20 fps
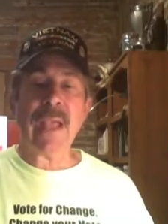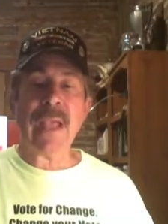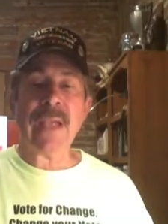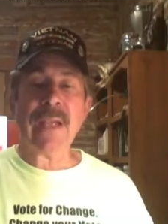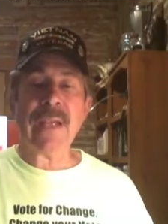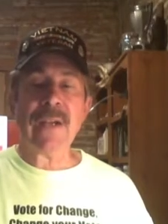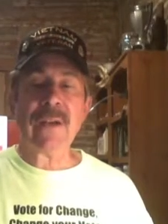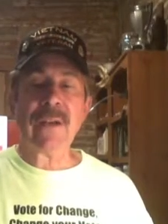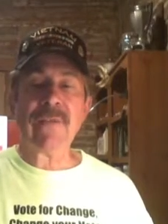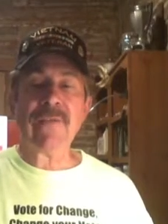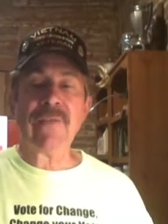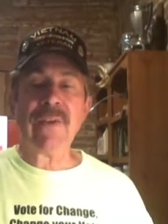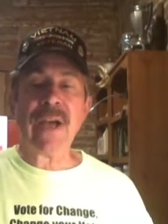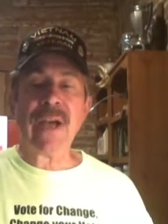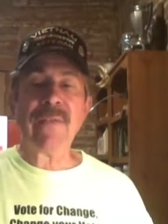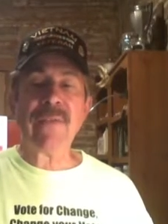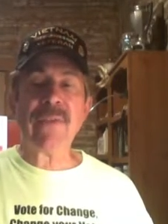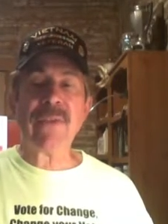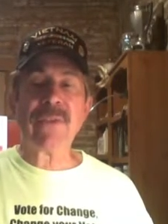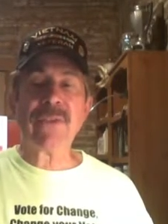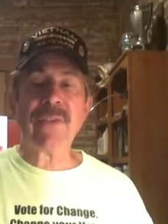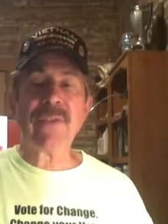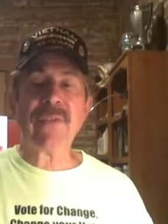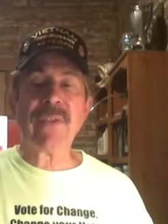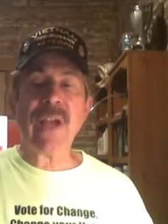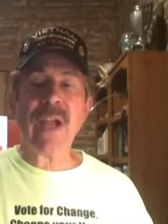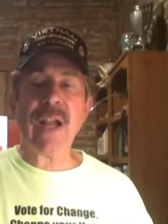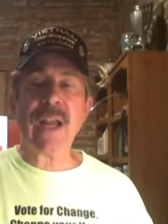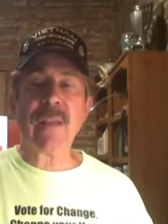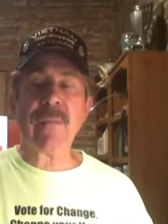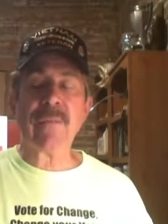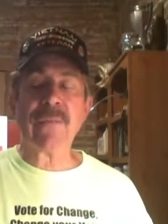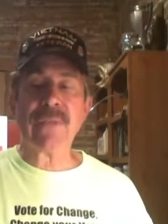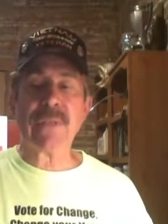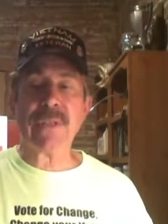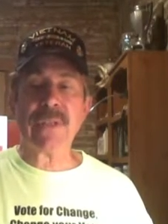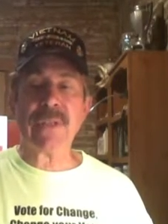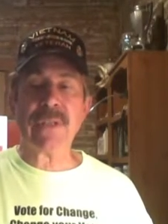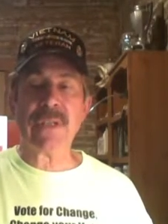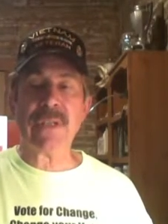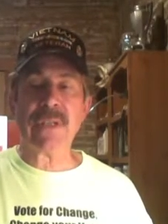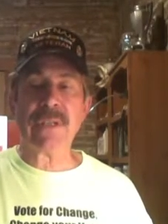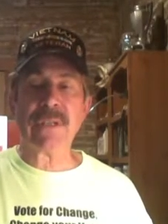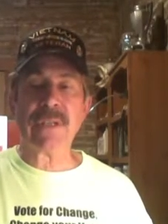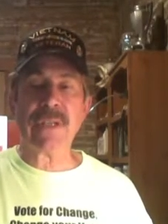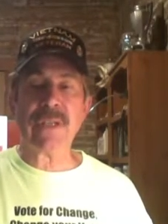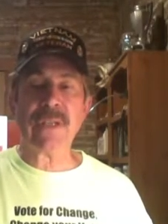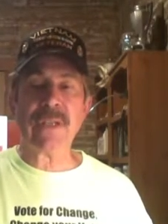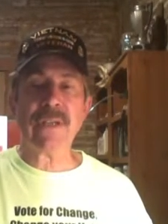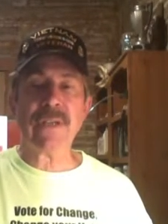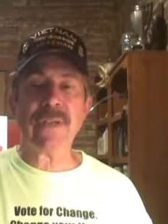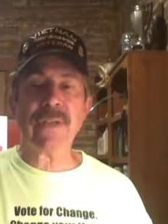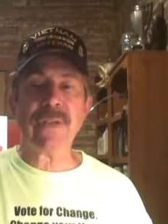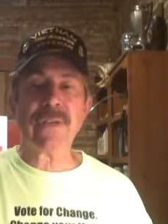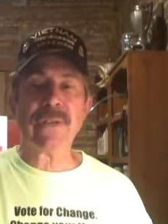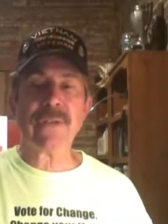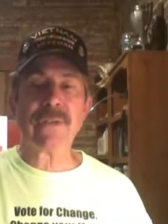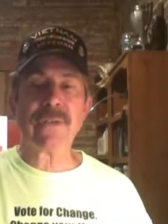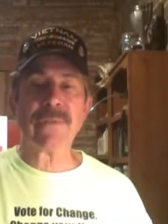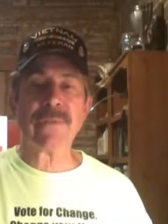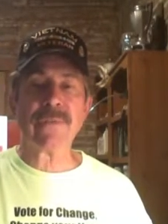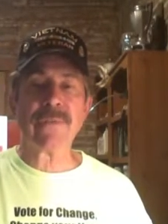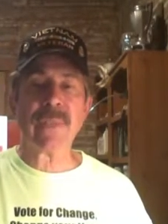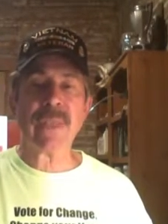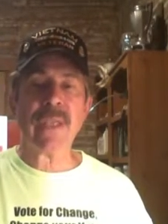and nearly 5 years of columns in the Tuskegee News.